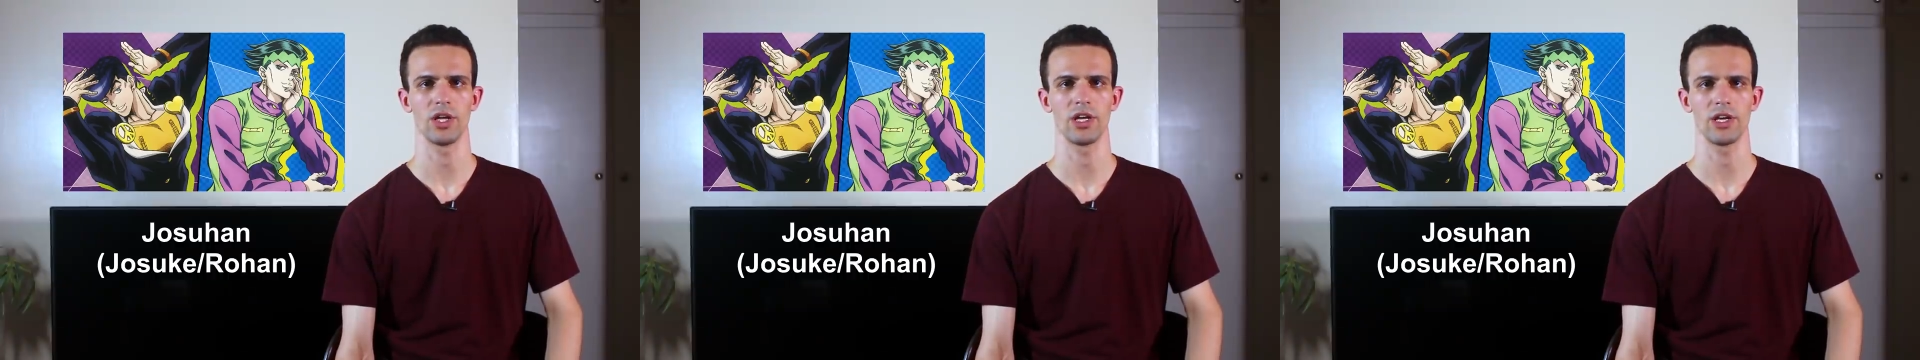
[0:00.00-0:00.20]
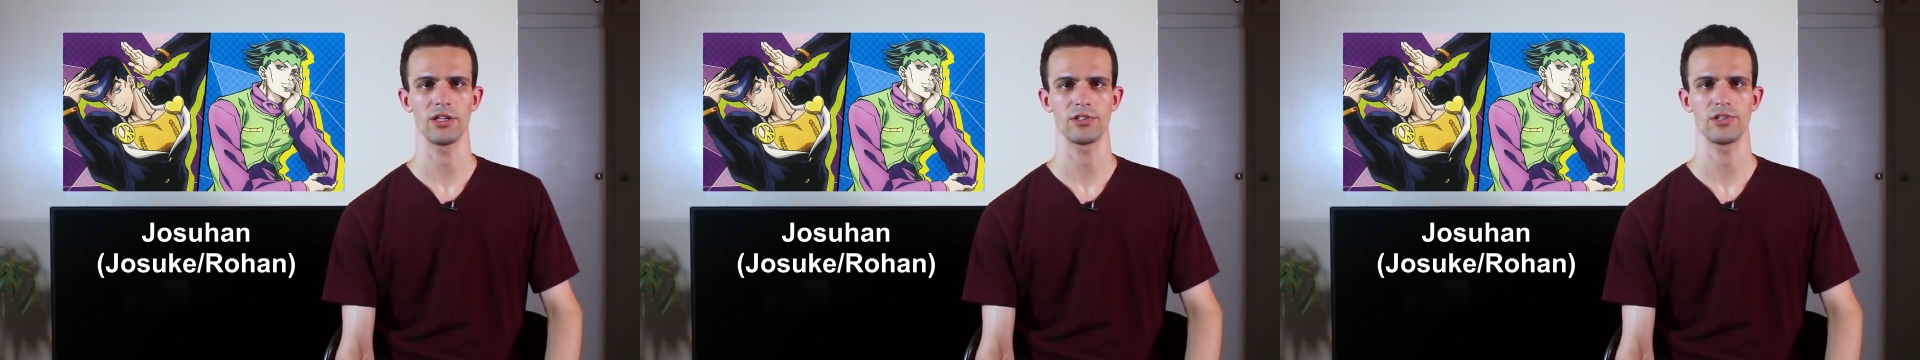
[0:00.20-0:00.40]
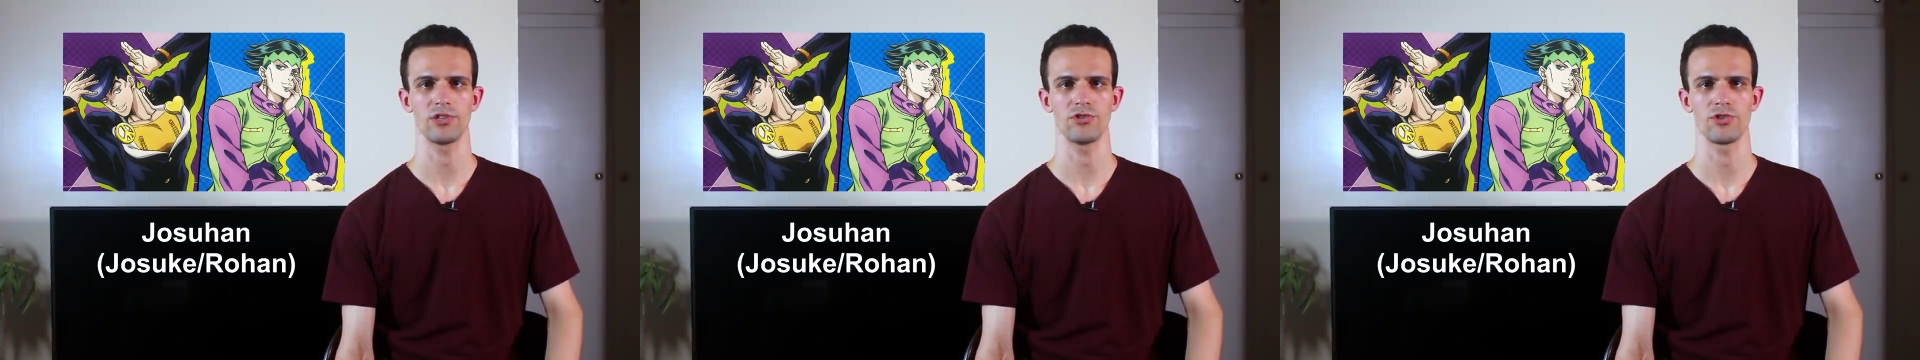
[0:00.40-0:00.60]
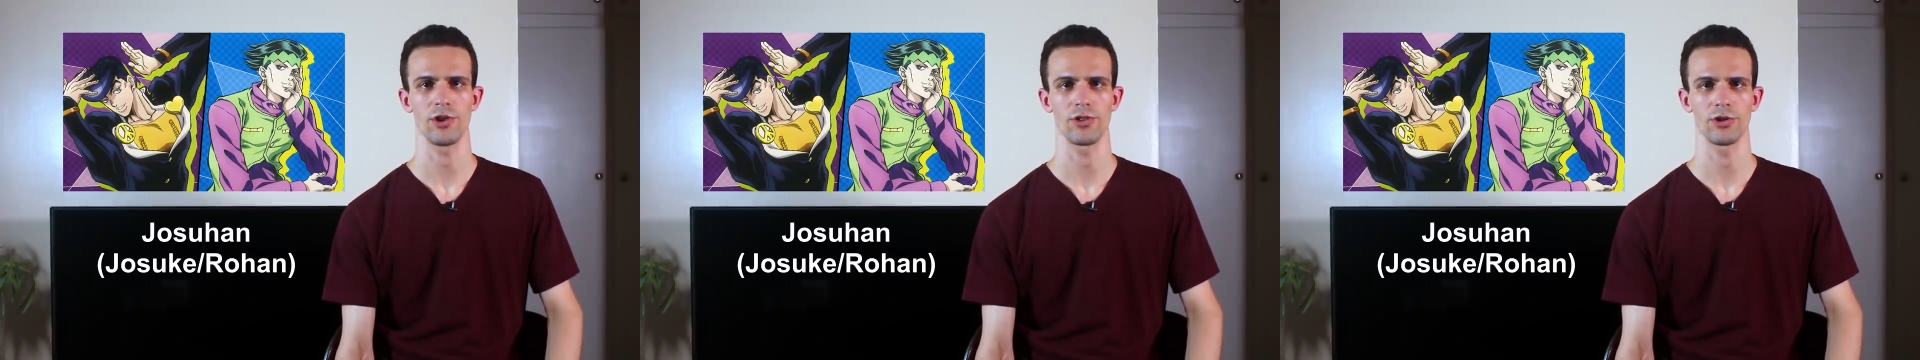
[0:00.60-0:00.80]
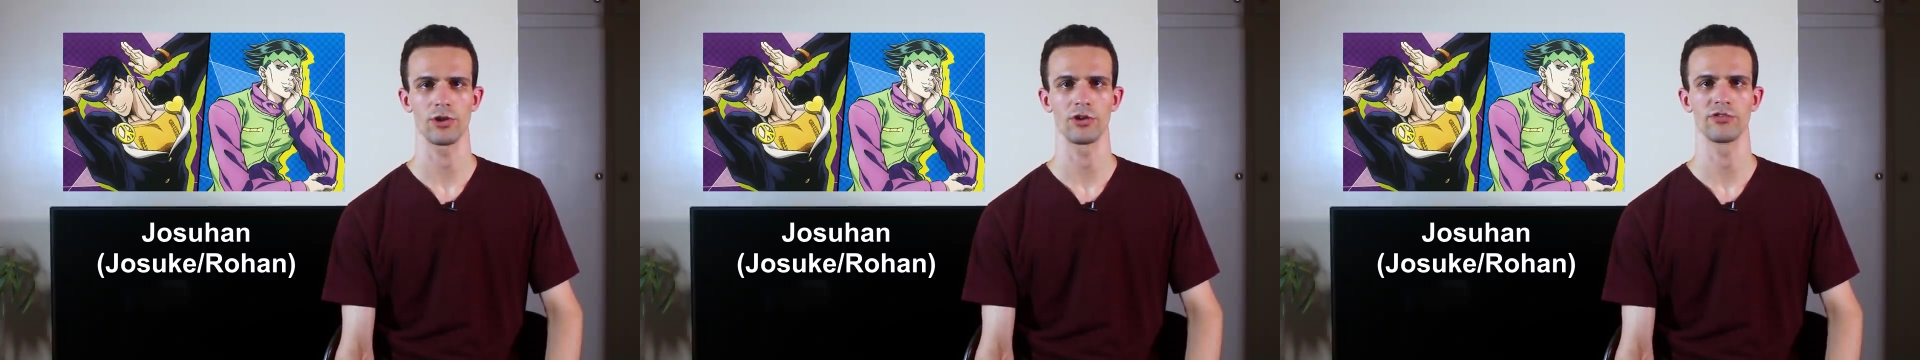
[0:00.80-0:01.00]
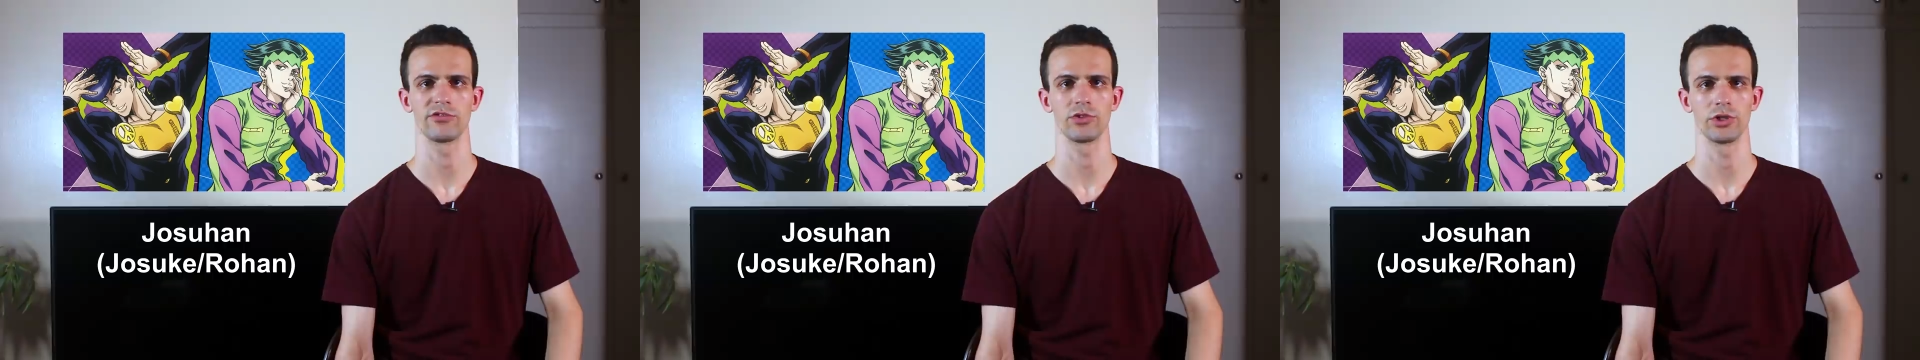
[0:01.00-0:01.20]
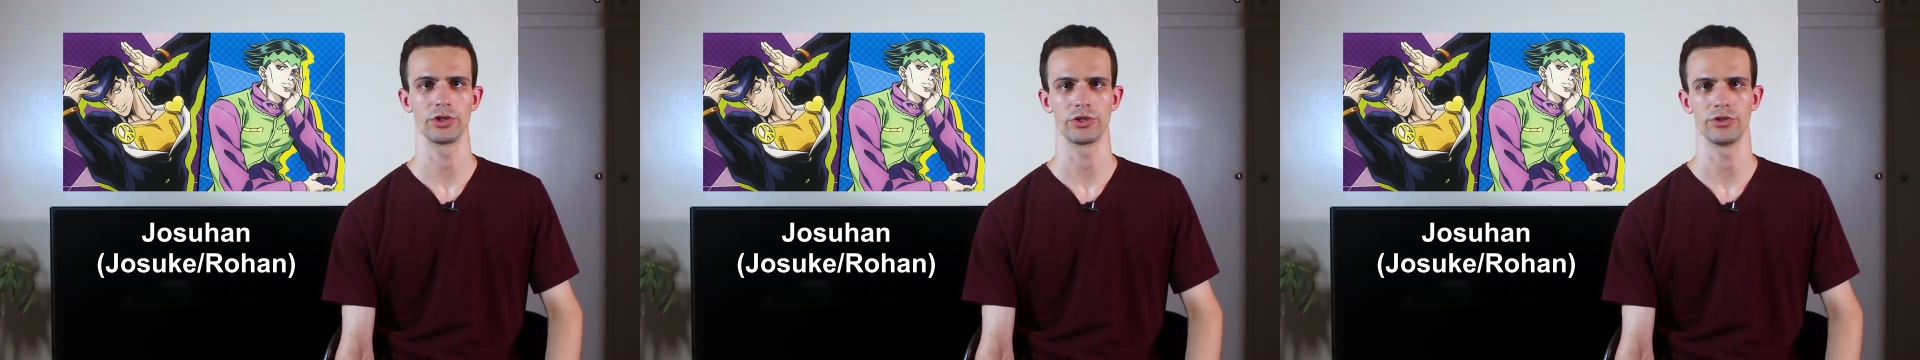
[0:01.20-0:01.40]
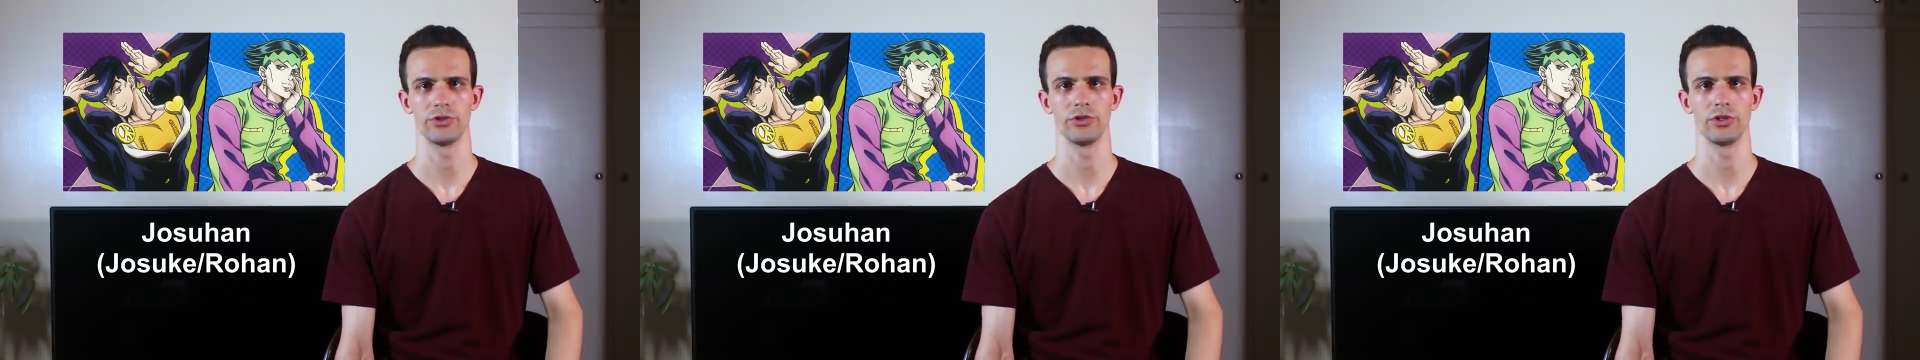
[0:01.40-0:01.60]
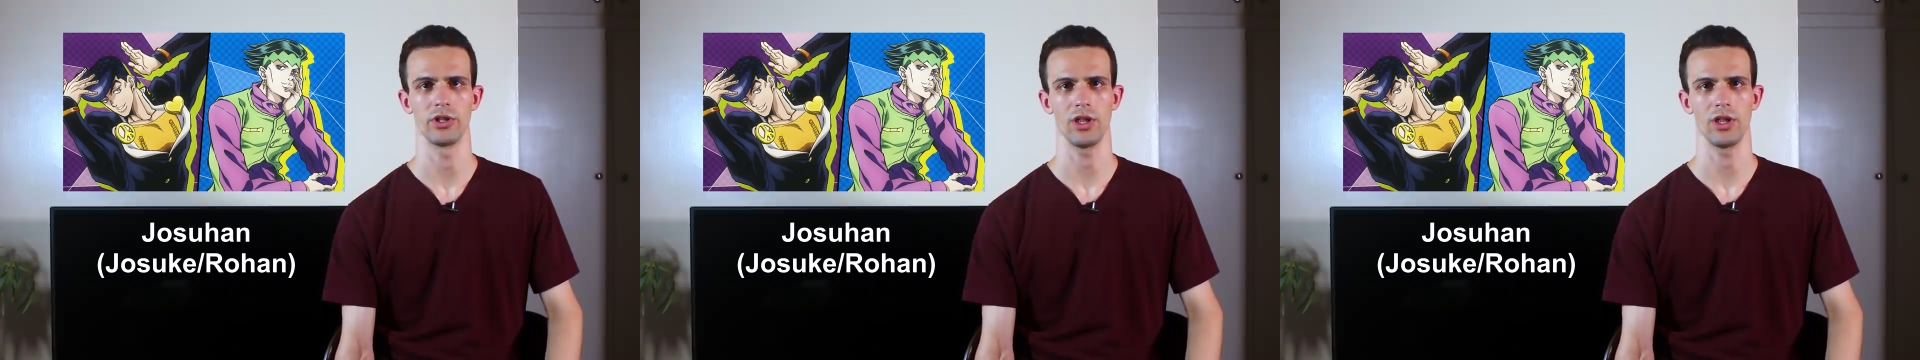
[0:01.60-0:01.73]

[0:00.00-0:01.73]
hates each other for a good,